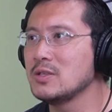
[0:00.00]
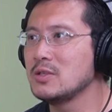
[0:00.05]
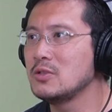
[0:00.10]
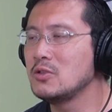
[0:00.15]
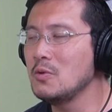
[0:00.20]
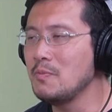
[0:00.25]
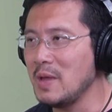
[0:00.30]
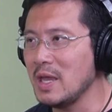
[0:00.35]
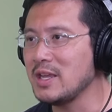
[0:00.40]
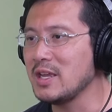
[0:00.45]
to
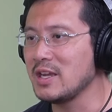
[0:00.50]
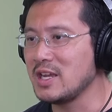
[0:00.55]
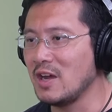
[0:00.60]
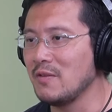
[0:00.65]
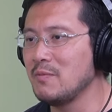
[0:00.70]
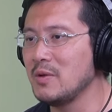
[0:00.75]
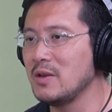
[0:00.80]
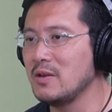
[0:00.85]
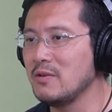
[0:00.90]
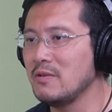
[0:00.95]
make a
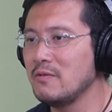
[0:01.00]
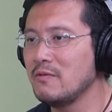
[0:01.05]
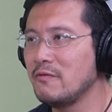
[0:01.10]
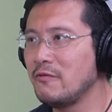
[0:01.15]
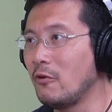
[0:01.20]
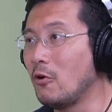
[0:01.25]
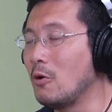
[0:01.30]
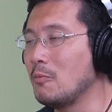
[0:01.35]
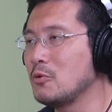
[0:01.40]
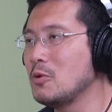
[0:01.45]
government
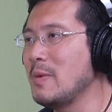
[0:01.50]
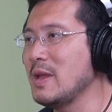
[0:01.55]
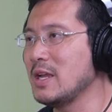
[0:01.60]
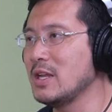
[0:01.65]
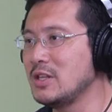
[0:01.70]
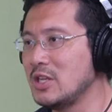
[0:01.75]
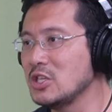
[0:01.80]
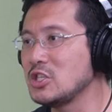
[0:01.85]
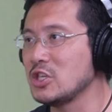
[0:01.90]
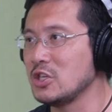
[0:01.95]
form to make a
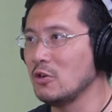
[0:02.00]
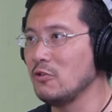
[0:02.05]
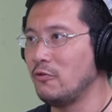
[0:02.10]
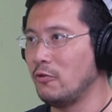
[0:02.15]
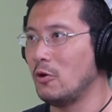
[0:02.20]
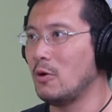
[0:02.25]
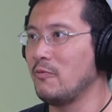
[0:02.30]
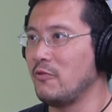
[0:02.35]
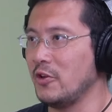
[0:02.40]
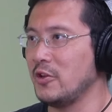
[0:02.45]
digital
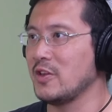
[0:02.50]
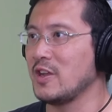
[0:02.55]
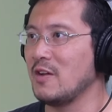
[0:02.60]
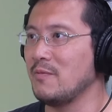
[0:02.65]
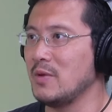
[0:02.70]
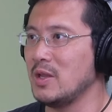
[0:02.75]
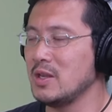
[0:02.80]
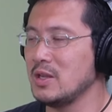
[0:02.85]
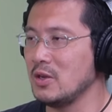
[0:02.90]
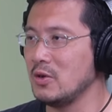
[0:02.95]
form for the
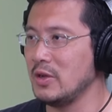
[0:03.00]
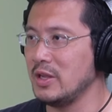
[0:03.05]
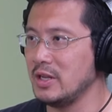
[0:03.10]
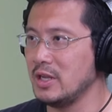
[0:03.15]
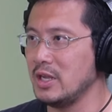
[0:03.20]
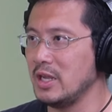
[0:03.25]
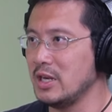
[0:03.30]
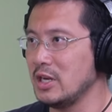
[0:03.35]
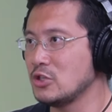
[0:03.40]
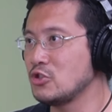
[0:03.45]
government you know in the
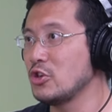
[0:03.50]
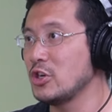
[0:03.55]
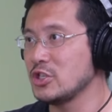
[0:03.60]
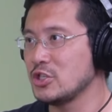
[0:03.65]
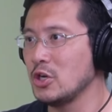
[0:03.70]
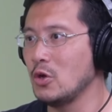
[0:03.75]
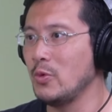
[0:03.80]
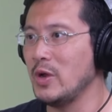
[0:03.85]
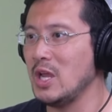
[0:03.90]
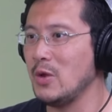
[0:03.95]
in the
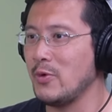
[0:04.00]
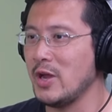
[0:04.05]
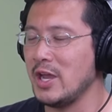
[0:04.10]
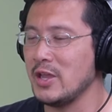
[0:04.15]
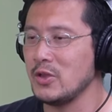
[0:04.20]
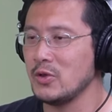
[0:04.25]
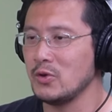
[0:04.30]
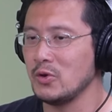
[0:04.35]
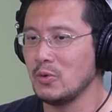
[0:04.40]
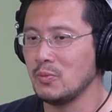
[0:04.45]
traditional way where
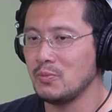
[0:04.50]
you know